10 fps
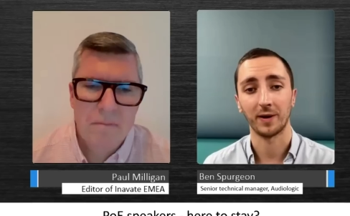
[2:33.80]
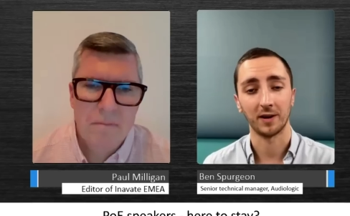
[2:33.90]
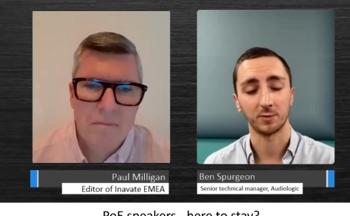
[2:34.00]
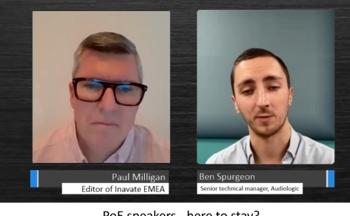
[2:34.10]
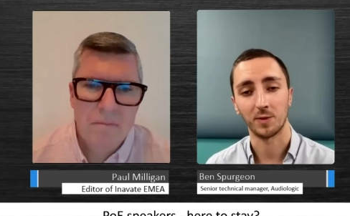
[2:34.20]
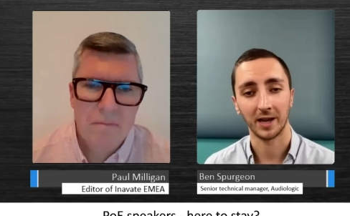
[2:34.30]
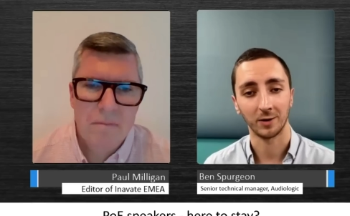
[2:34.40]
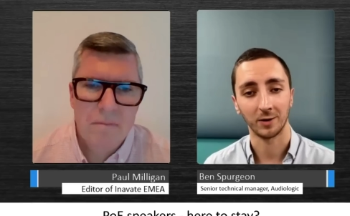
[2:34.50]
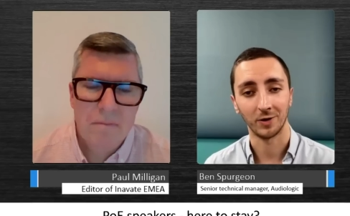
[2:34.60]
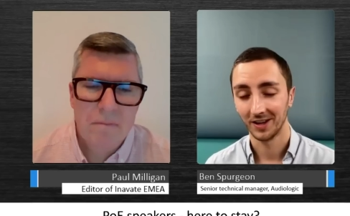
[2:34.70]
Speaker 1: of power to be
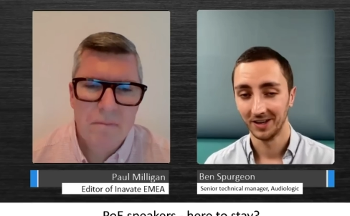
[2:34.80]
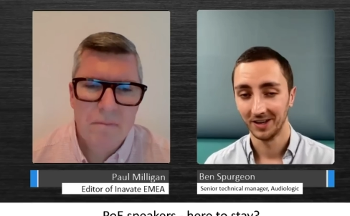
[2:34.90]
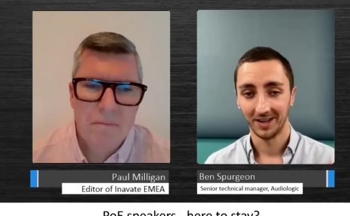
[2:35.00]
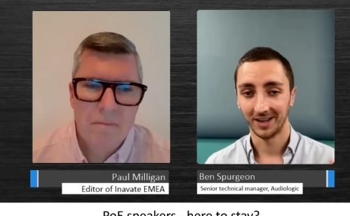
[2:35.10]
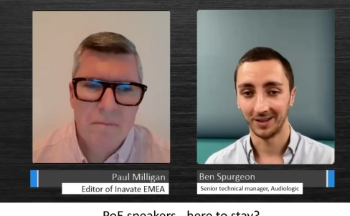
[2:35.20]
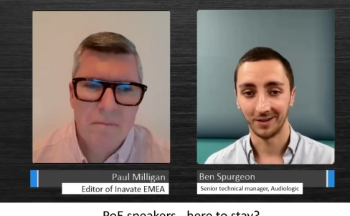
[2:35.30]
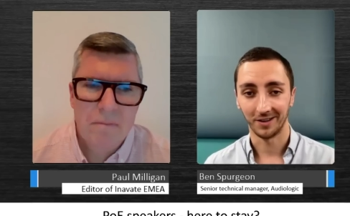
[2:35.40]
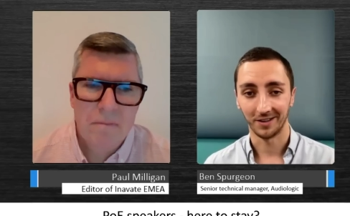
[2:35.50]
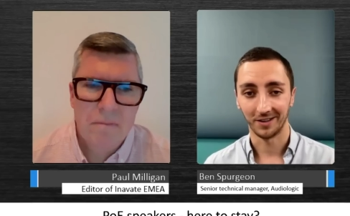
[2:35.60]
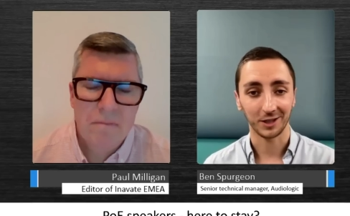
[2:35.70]
playing with.
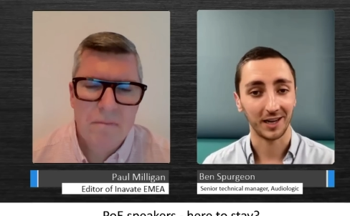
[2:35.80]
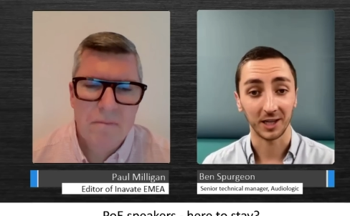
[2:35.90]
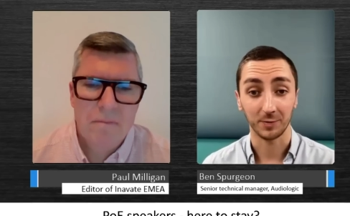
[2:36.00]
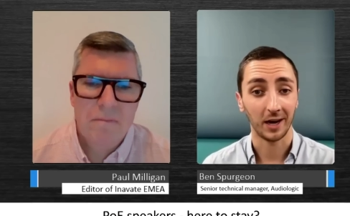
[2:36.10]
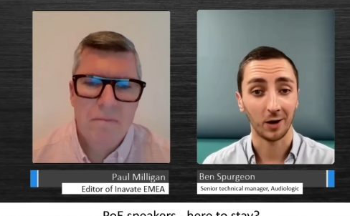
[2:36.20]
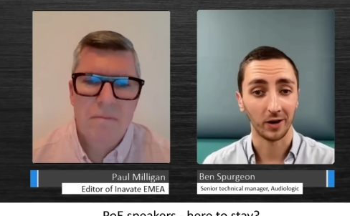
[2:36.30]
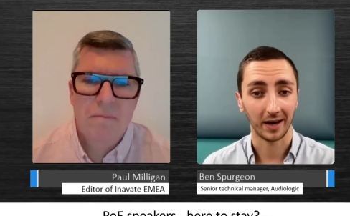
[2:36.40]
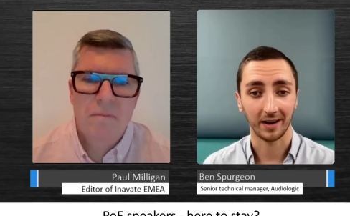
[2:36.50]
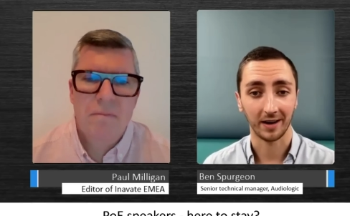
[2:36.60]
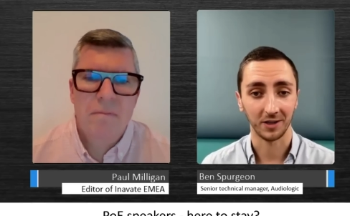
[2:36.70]
And the actual SPL we're
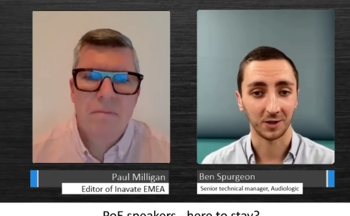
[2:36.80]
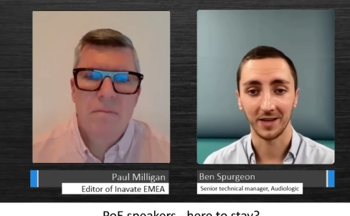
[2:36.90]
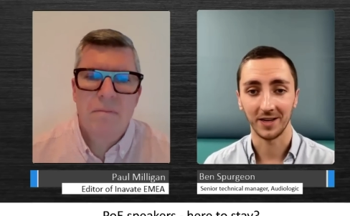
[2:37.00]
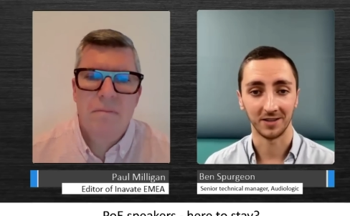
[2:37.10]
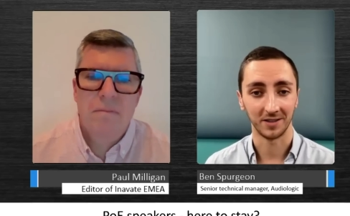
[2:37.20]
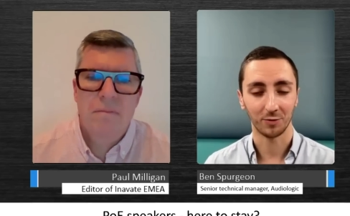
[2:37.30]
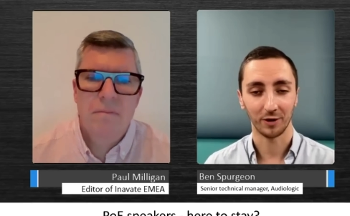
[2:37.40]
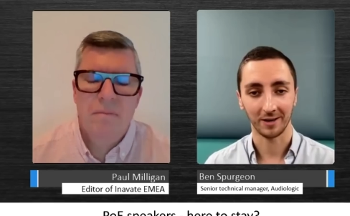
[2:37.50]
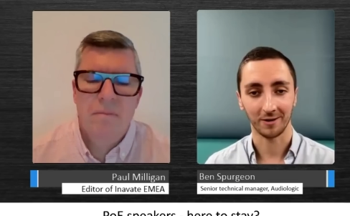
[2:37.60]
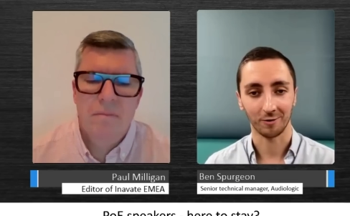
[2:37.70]
getting out of these speakers is
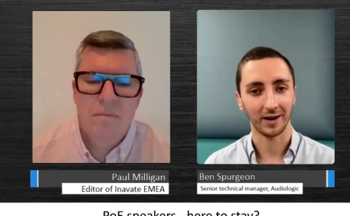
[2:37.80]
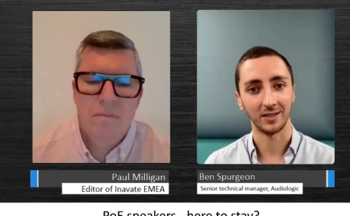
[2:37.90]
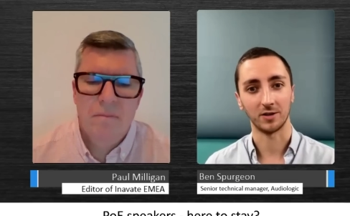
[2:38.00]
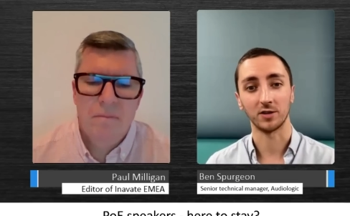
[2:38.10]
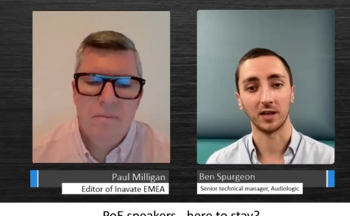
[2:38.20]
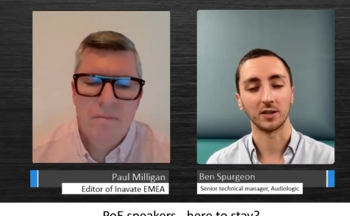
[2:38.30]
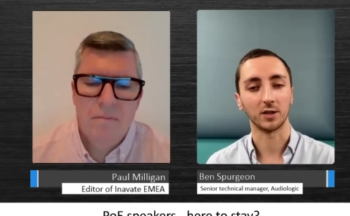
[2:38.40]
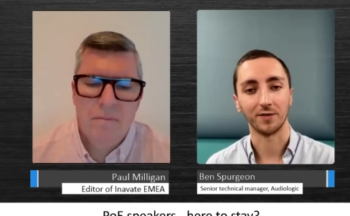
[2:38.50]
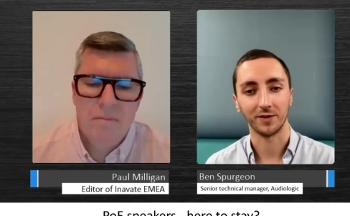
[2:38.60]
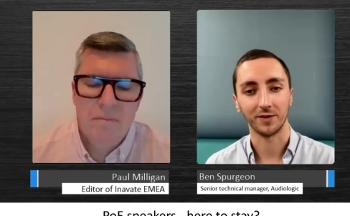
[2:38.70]
pretty crazy because they're
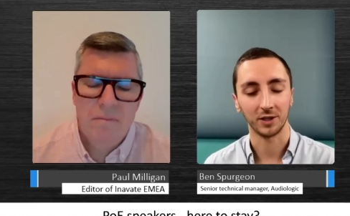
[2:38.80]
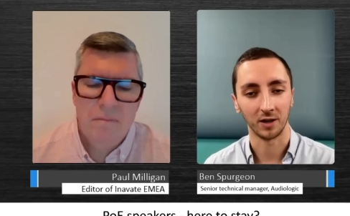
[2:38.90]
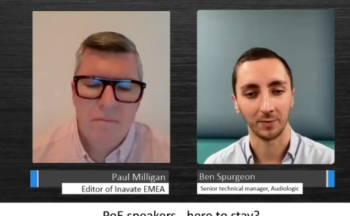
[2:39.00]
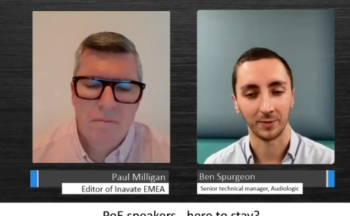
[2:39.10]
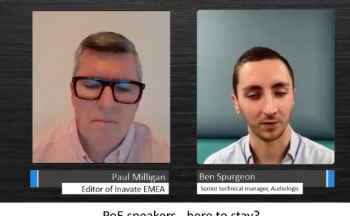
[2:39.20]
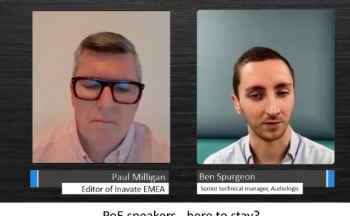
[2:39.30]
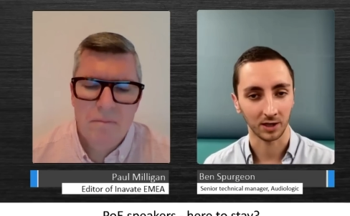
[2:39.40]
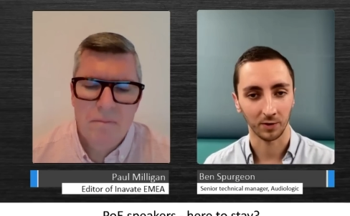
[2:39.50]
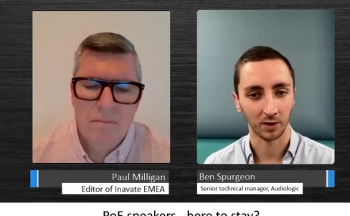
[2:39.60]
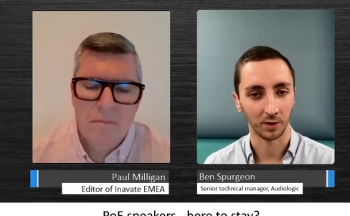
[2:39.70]
so efficient. I mean, on
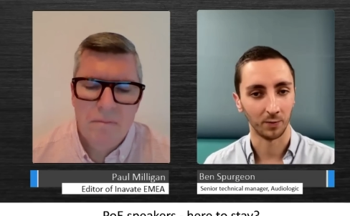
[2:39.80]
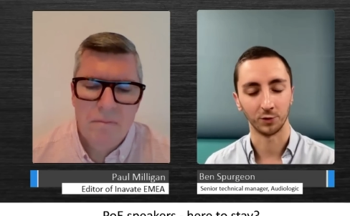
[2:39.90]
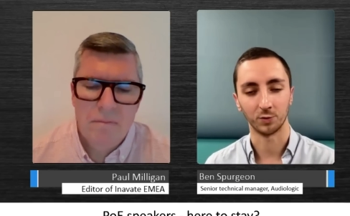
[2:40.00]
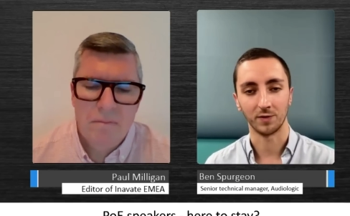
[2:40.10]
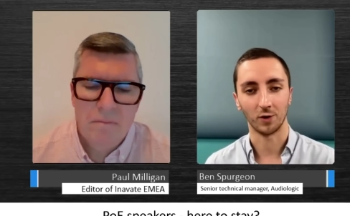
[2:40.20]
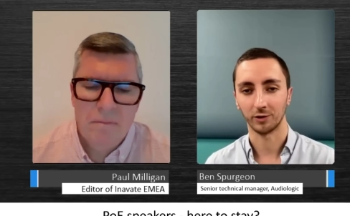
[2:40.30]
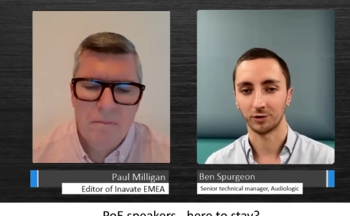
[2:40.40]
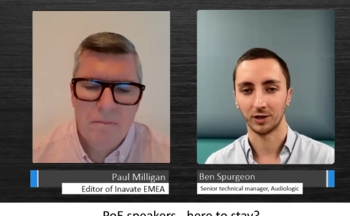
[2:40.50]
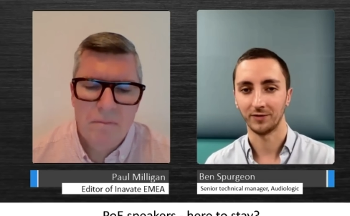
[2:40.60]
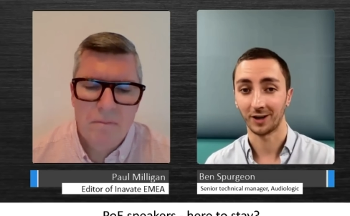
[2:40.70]
some of the models we've got, we're
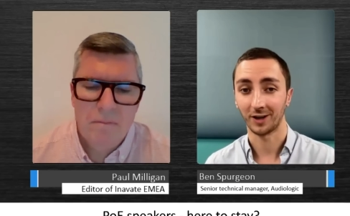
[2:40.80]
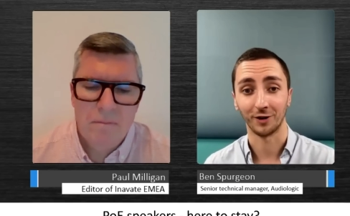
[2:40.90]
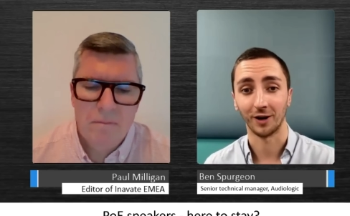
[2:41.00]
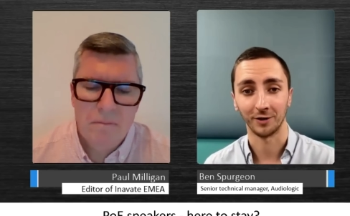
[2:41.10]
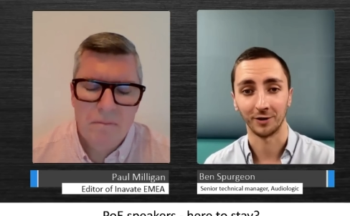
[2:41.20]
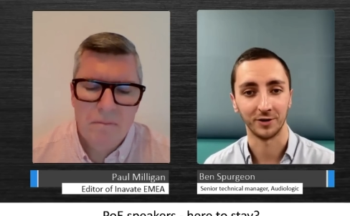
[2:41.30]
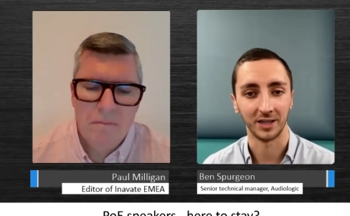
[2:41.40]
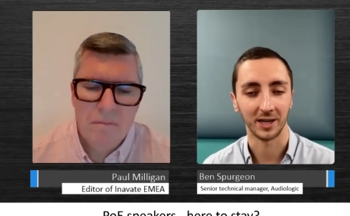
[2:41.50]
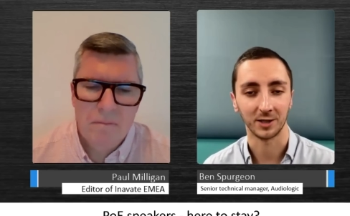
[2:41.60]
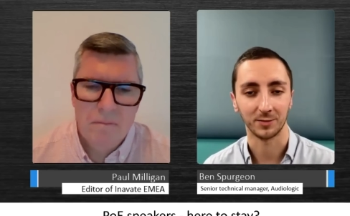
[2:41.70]
achieving over 100
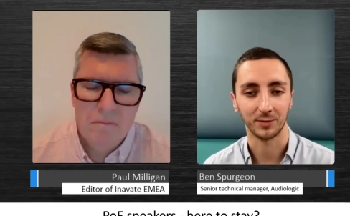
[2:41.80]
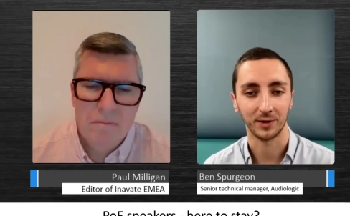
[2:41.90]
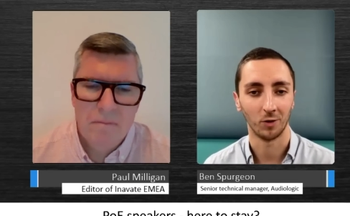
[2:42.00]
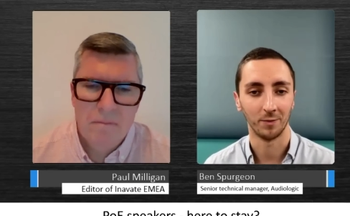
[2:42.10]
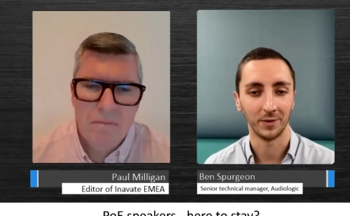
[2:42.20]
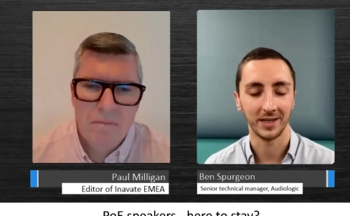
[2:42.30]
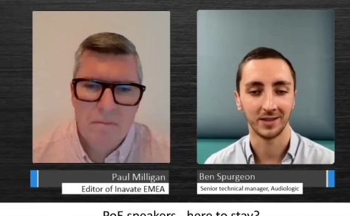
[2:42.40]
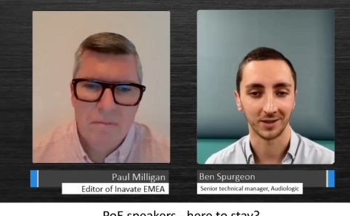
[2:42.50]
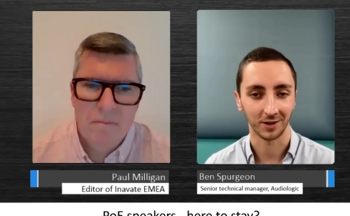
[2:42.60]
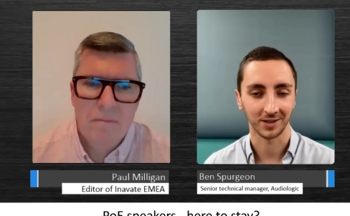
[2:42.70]
dB SPL at one
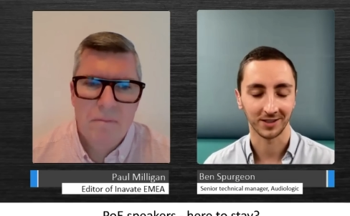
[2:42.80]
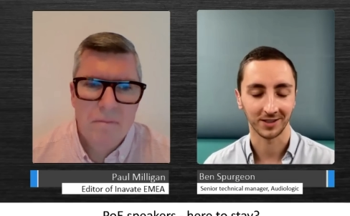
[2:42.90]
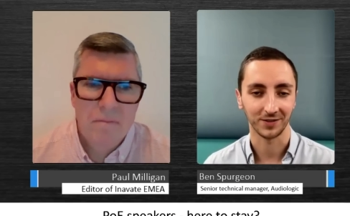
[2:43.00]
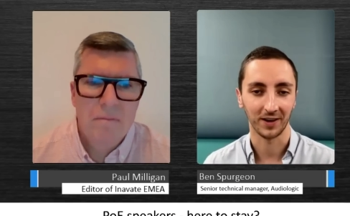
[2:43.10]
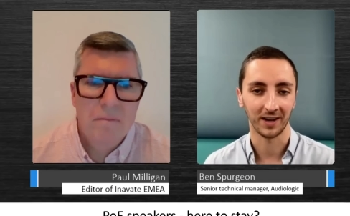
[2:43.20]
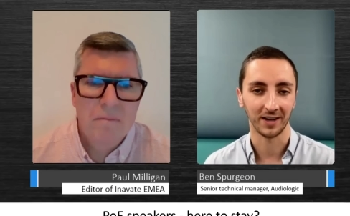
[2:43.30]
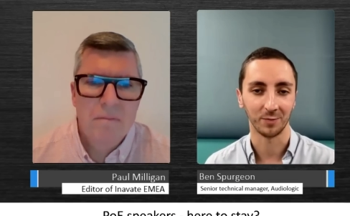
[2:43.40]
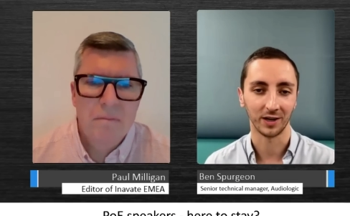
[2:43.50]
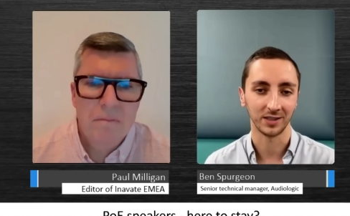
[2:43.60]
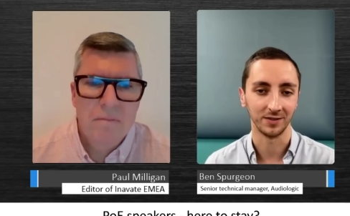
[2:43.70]
meter, so it's it's fairly
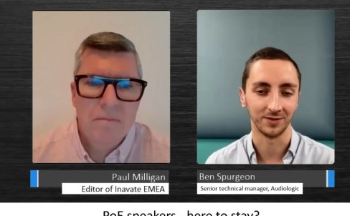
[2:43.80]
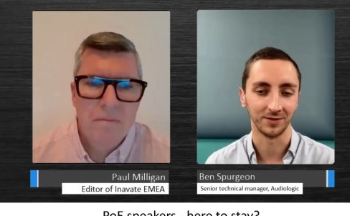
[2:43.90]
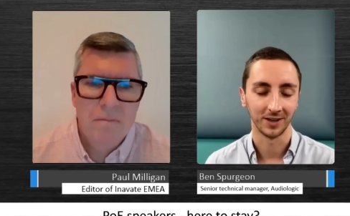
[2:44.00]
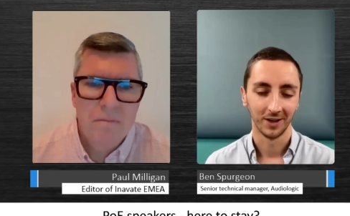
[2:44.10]
impressive.